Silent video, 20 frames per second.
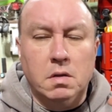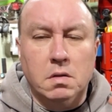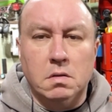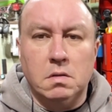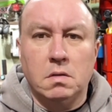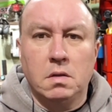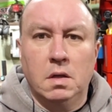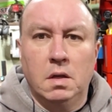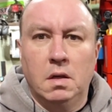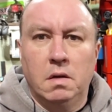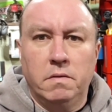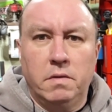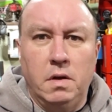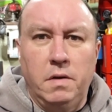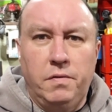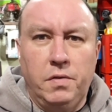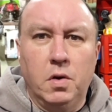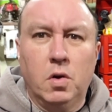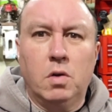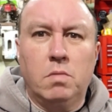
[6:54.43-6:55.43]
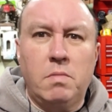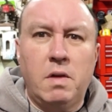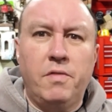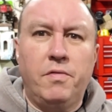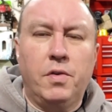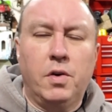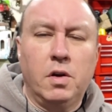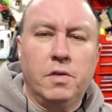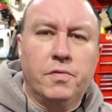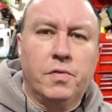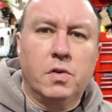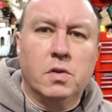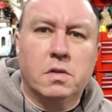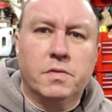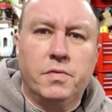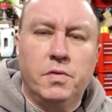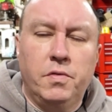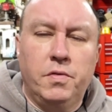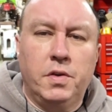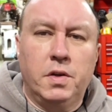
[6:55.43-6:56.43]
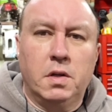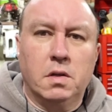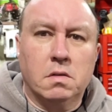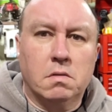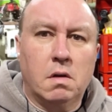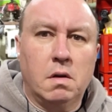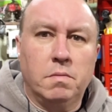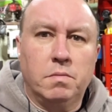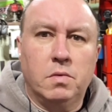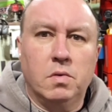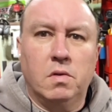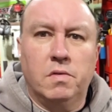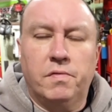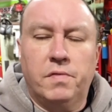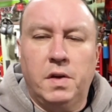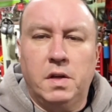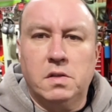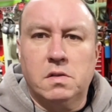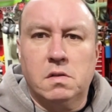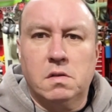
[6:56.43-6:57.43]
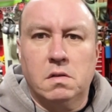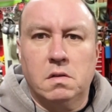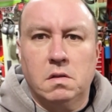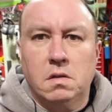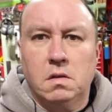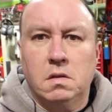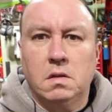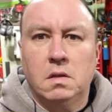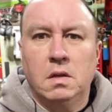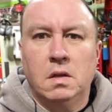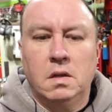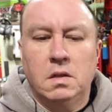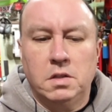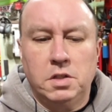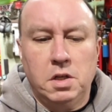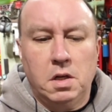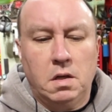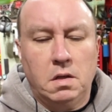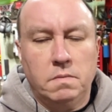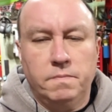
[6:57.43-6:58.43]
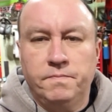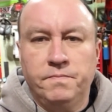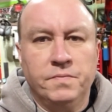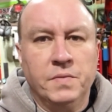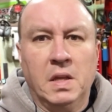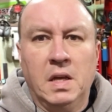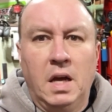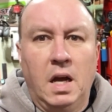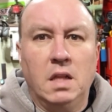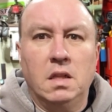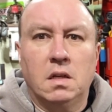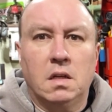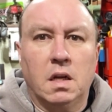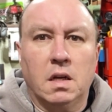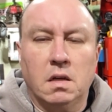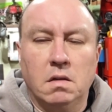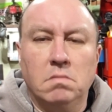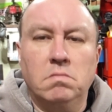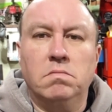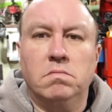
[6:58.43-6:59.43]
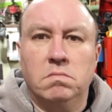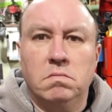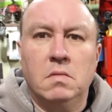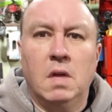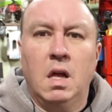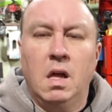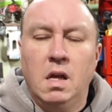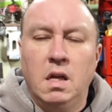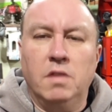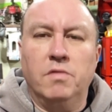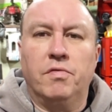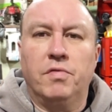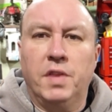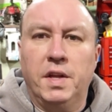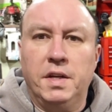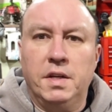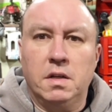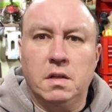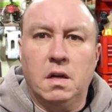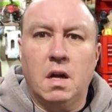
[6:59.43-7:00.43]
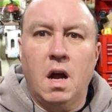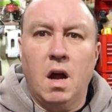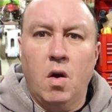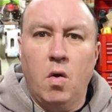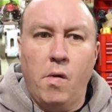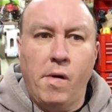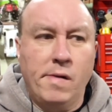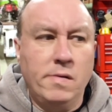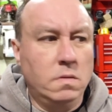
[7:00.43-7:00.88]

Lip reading: And if you go to my very first few videos where I do a face shot, I look like a inflated cow.